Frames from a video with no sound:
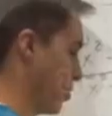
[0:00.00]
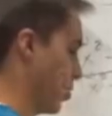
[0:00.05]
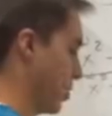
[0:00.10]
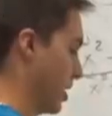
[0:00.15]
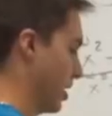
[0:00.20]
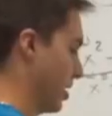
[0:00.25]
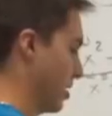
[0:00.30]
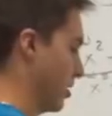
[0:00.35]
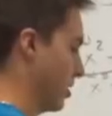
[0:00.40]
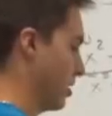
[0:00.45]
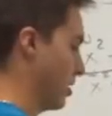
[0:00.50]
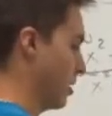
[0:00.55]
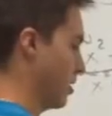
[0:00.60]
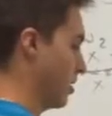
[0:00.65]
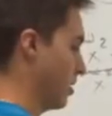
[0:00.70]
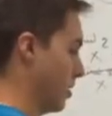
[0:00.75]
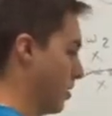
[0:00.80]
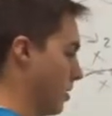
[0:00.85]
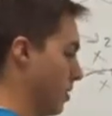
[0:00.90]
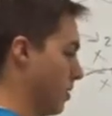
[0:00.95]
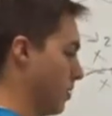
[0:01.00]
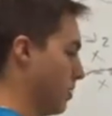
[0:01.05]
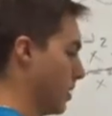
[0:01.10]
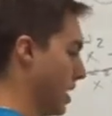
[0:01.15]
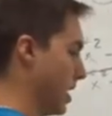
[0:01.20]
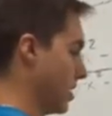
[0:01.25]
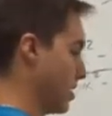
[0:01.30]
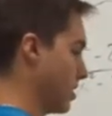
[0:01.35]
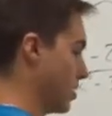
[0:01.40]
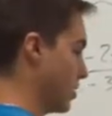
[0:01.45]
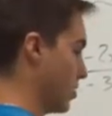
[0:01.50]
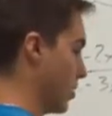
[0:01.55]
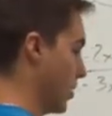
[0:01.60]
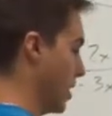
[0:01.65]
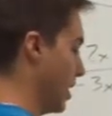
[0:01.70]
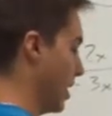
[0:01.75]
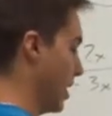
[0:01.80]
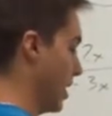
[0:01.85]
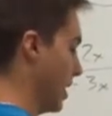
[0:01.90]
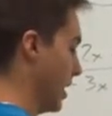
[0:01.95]
squared minus
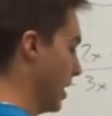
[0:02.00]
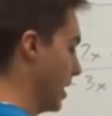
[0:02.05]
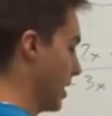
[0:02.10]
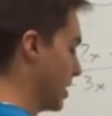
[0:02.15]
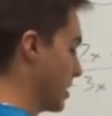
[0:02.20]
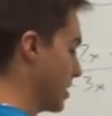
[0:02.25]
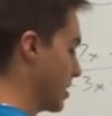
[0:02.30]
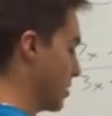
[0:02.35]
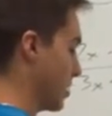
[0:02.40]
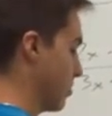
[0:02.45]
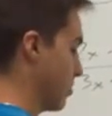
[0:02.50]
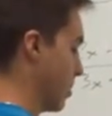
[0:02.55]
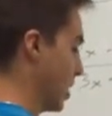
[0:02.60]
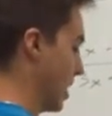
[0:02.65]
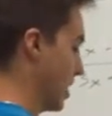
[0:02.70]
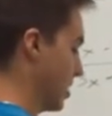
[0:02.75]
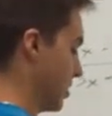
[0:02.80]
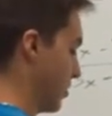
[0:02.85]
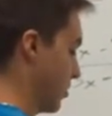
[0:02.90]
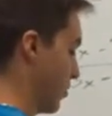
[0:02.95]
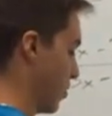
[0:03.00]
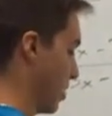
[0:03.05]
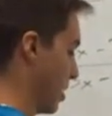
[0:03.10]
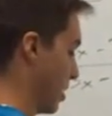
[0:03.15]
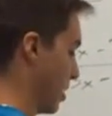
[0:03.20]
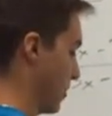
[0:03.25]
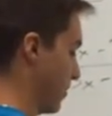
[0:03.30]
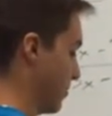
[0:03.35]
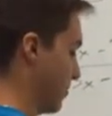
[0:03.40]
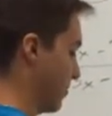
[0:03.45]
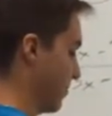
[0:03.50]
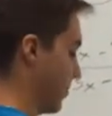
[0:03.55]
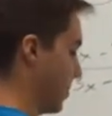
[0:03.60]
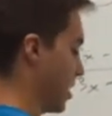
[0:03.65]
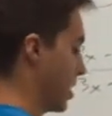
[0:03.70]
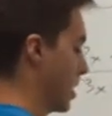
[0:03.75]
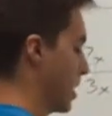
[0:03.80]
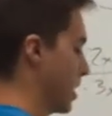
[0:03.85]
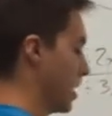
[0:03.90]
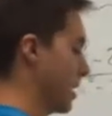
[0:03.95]
3x minus 40.
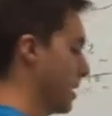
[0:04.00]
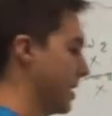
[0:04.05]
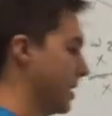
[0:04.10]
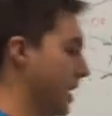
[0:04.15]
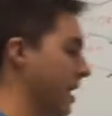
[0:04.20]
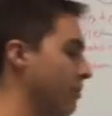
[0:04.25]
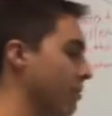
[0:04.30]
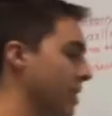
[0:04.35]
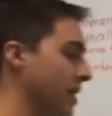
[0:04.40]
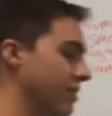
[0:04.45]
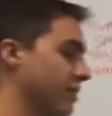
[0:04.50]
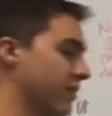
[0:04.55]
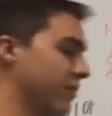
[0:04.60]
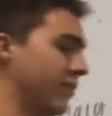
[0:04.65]
Now we have to